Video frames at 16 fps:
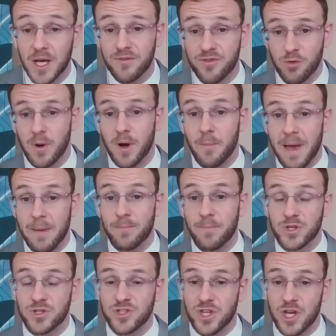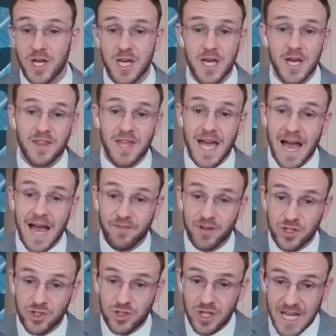from our members that they're
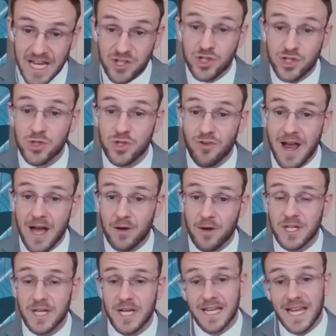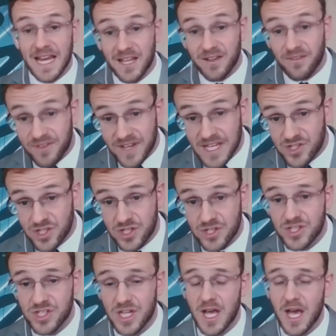having issues around getting
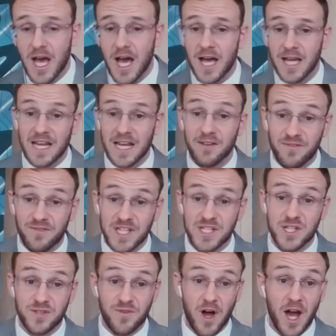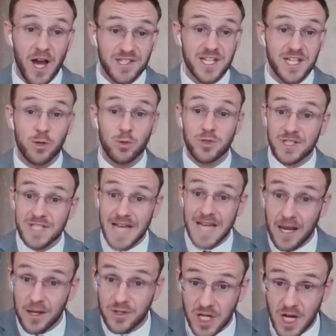visas uh, getting visas for high skilled
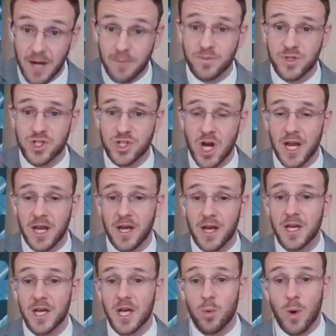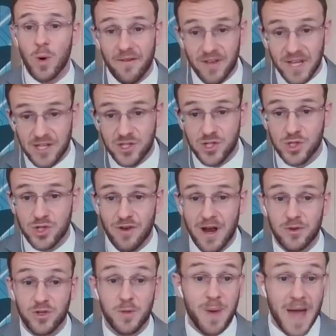talent to come to China. We're having issues
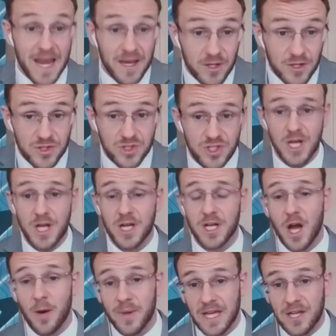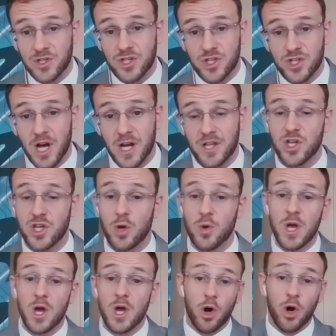around dependence coming into China.
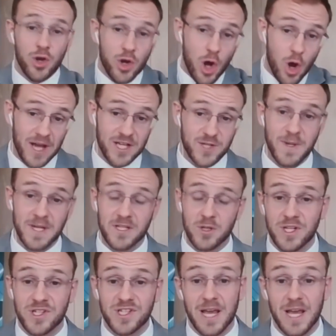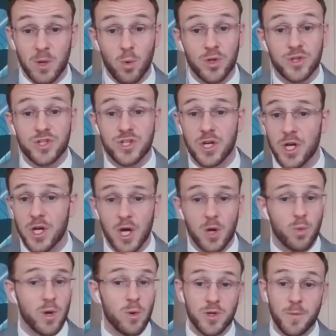So on no aspect are we saying we want to
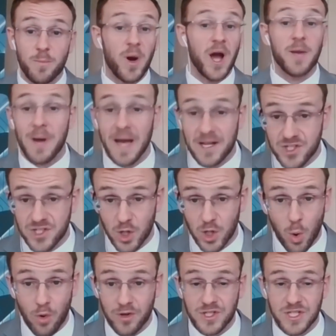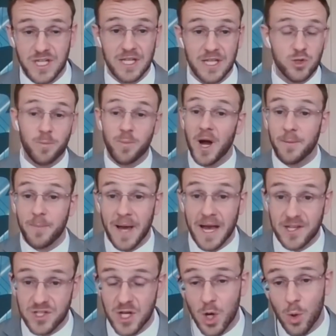we want to bypass the quarantines or
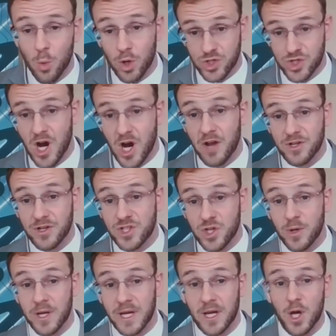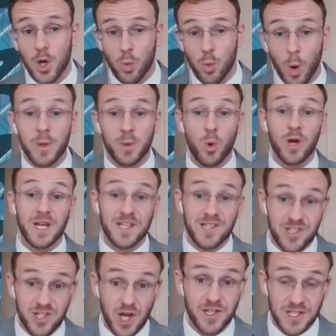bypass what China is doing. What we want is
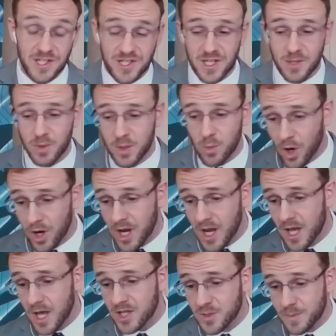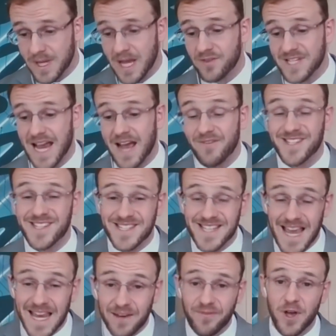certainty. We want to be able to have
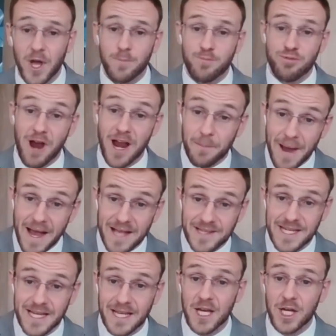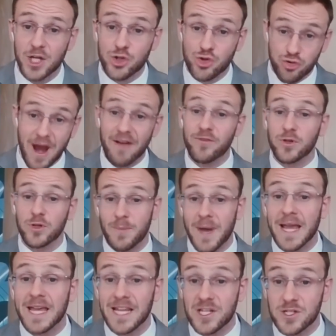safe, pragmatic travel
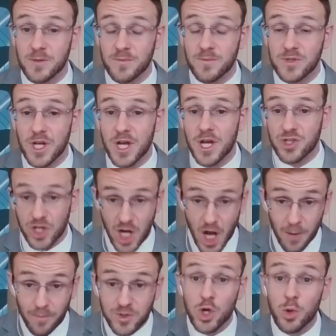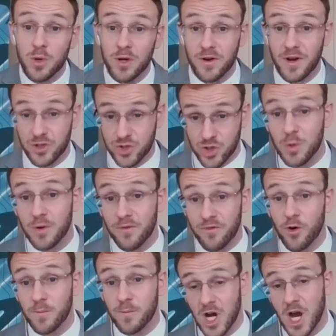mechanisms to come to and to and
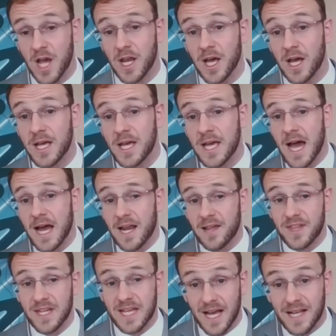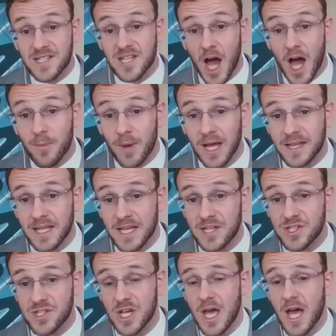from China. And I think at a time like
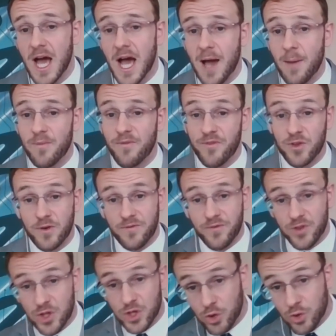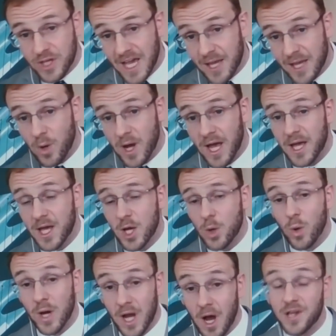this, um, for, the, for the UK, where
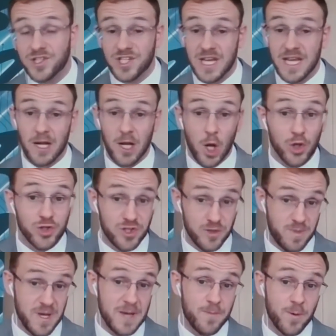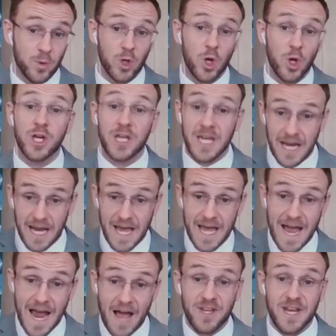we are seeing lots of people looking
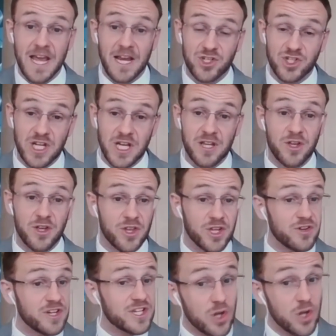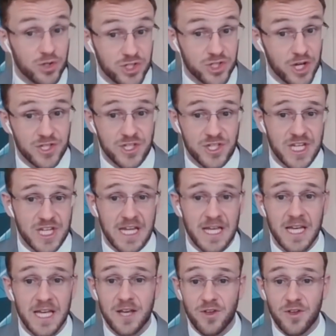at the next year that there is no certainty
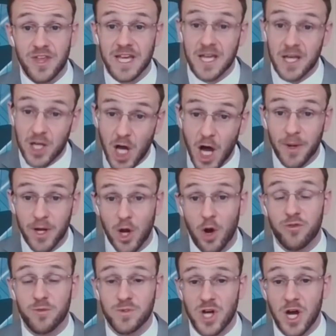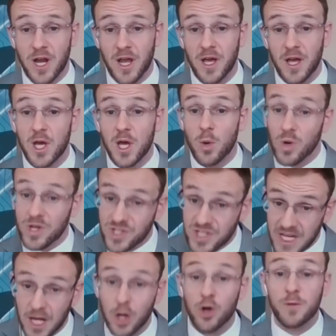that they can come and go from China, we're seeing
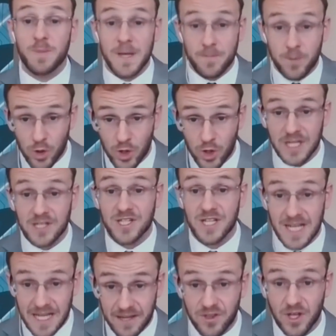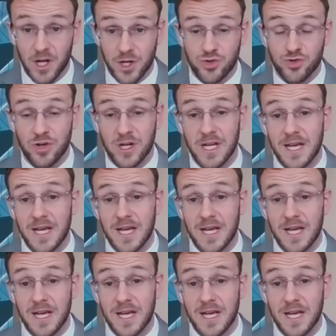a lot of people looking to leave the country